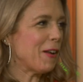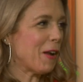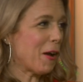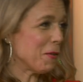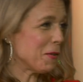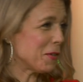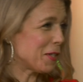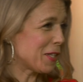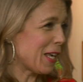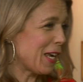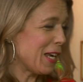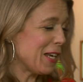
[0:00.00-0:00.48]

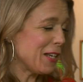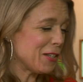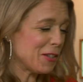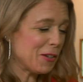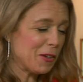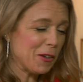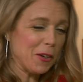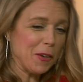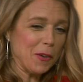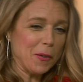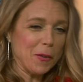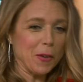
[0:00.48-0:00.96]
was saying to
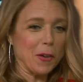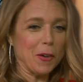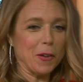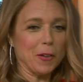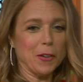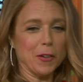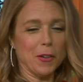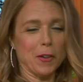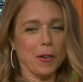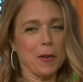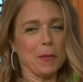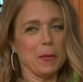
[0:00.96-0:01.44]
you
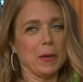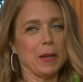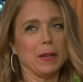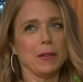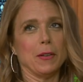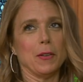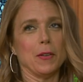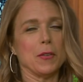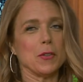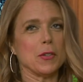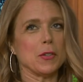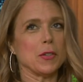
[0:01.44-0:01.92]
earlier, I mean,
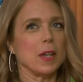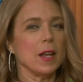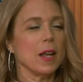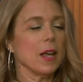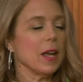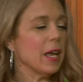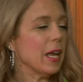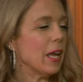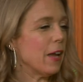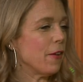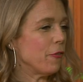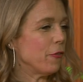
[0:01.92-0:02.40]
there's,
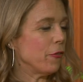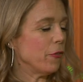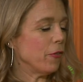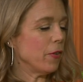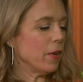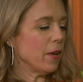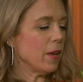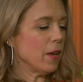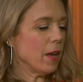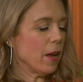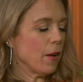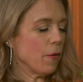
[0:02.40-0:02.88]
if
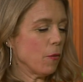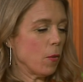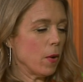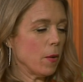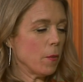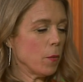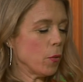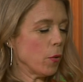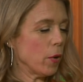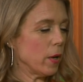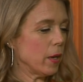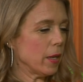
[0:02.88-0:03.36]
at one
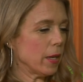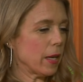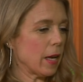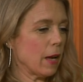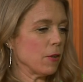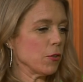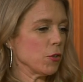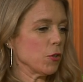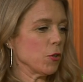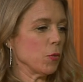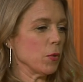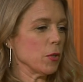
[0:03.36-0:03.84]
point a
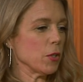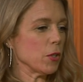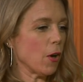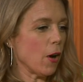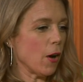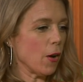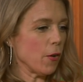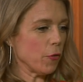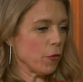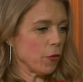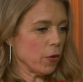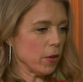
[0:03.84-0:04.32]
counselor was
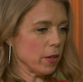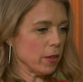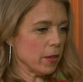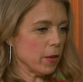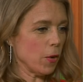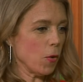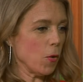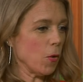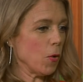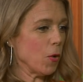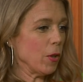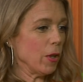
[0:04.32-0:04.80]
offering the
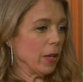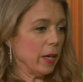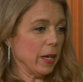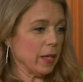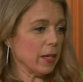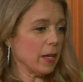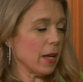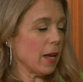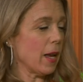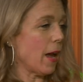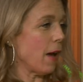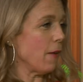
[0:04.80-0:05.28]
whole,
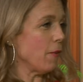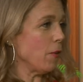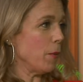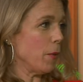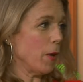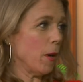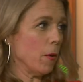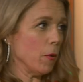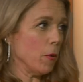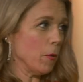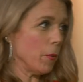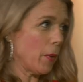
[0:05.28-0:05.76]
like, have a
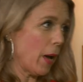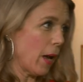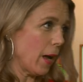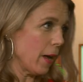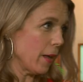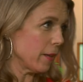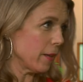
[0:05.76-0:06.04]
bubble bath